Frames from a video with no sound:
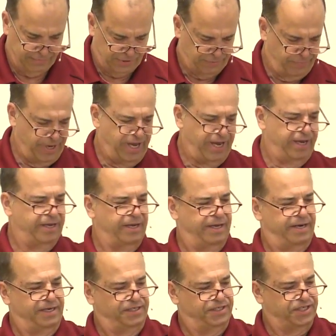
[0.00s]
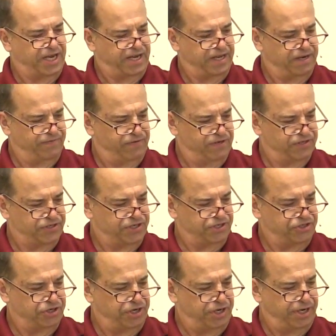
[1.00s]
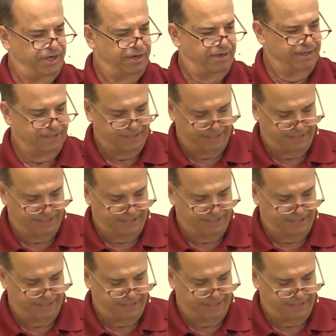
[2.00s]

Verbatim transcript: to make an executive decision here.